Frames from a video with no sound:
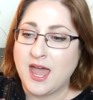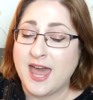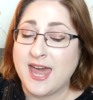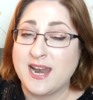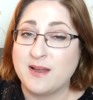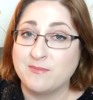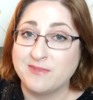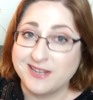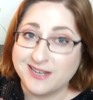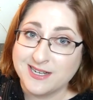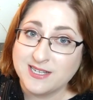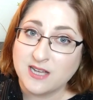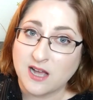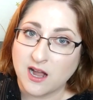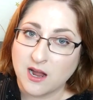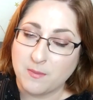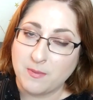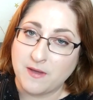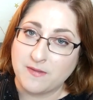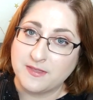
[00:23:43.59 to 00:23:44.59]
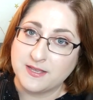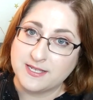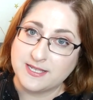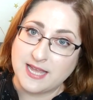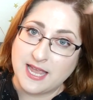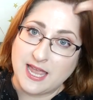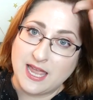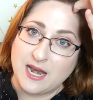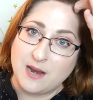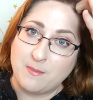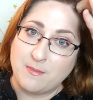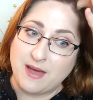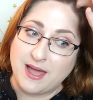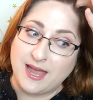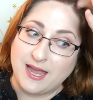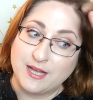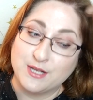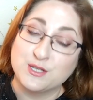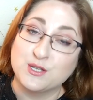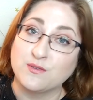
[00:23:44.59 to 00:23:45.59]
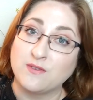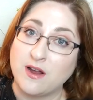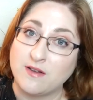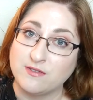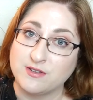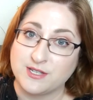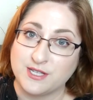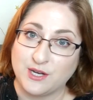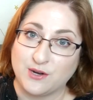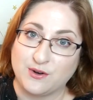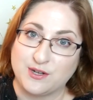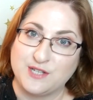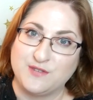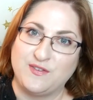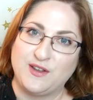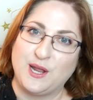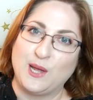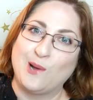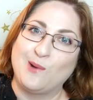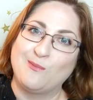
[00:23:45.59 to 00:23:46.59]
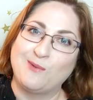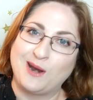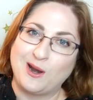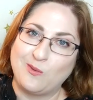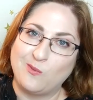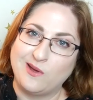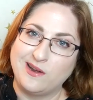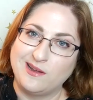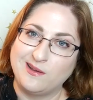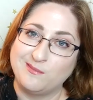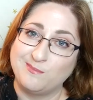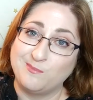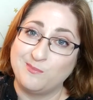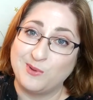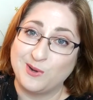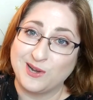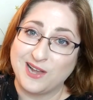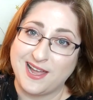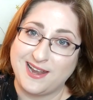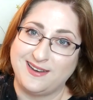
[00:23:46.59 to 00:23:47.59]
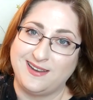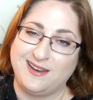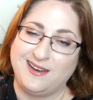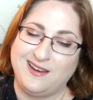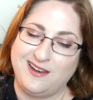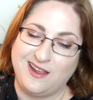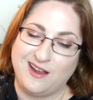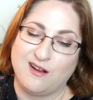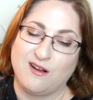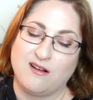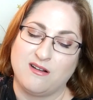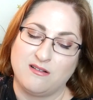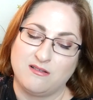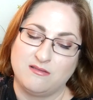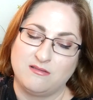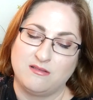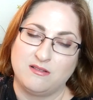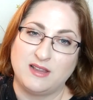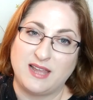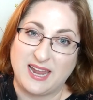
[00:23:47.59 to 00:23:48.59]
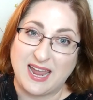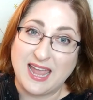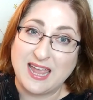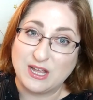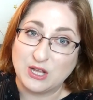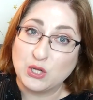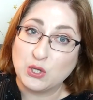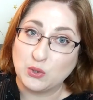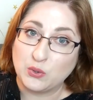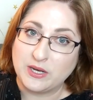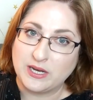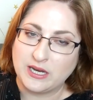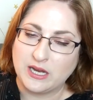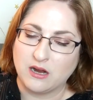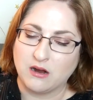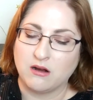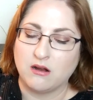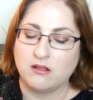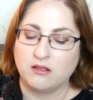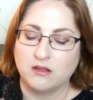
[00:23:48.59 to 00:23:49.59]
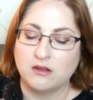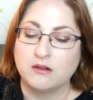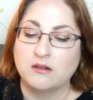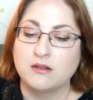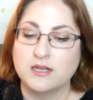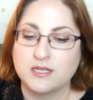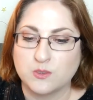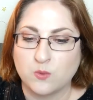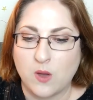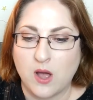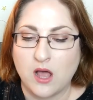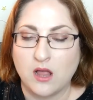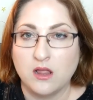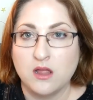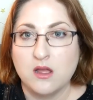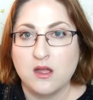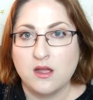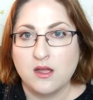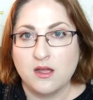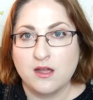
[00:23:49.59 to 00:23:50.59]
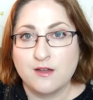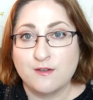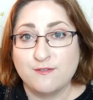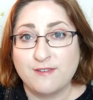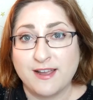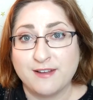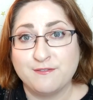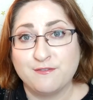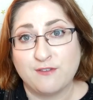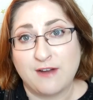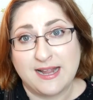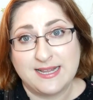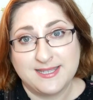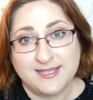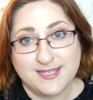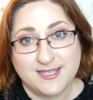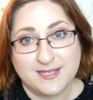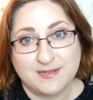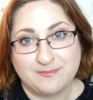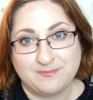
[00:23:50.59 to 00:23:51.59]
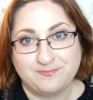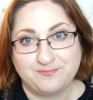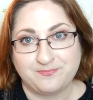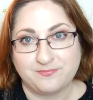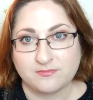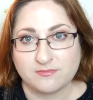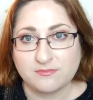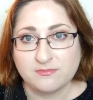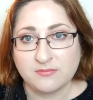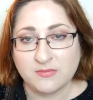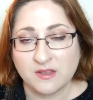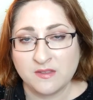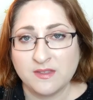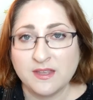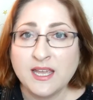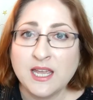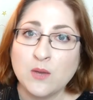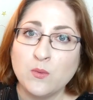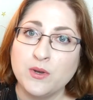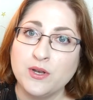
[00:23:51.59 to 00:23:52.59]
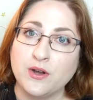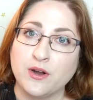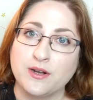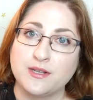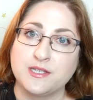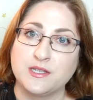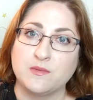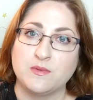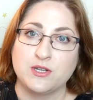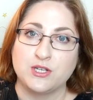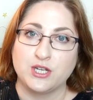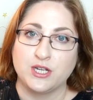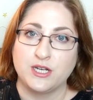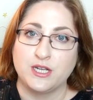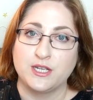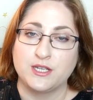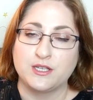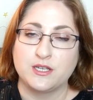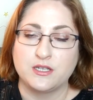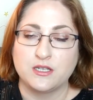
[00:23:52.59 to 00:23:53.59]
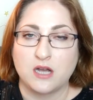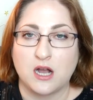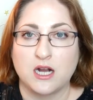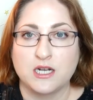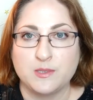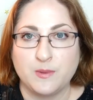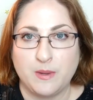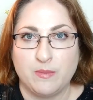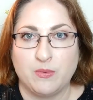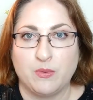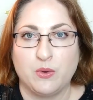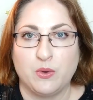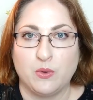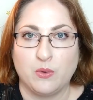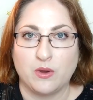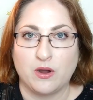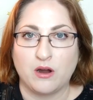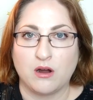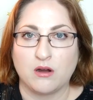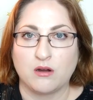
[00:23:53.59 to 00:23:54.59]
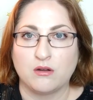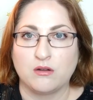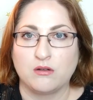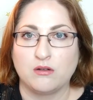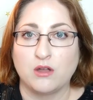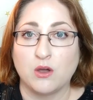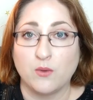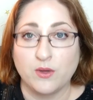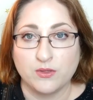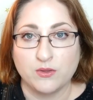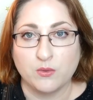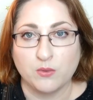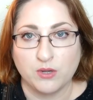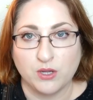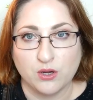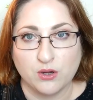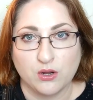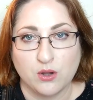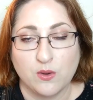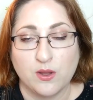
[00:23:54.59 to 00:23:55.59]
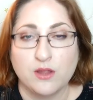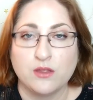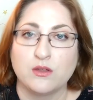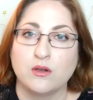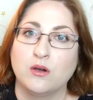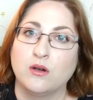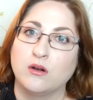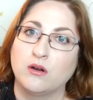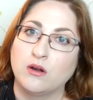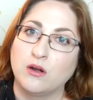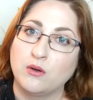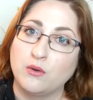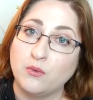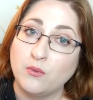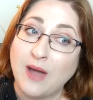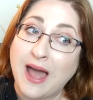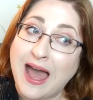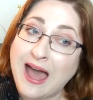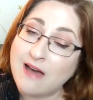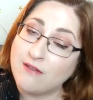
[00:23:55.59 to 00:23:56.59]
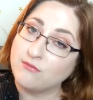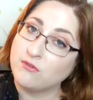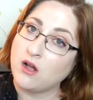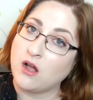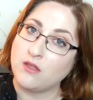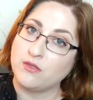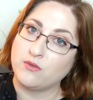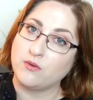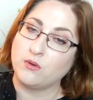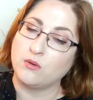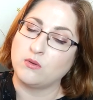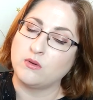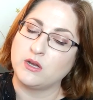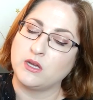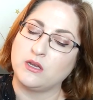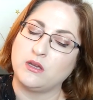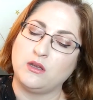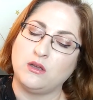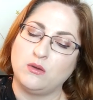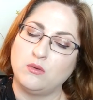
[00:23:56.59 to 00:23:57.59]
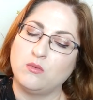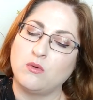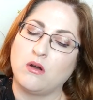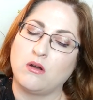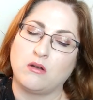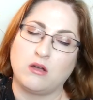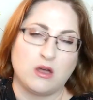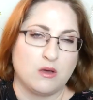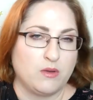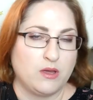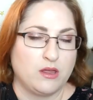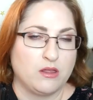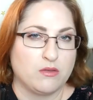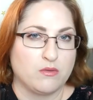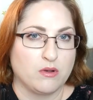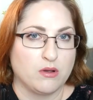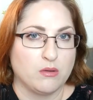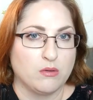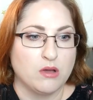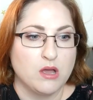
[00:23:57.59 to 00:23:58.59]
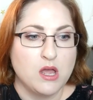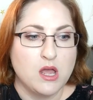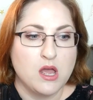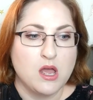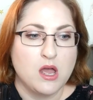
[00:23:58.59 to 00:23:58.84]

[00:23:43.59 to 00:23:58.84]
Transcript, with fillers: And I'm going to talk about this in my Survival Secrets video, but I want to bookend it in here, like include it here a little as well. Find friends. The key when you're on submission is to talk to people who are going through what you're going through or who have gone through what you are going through.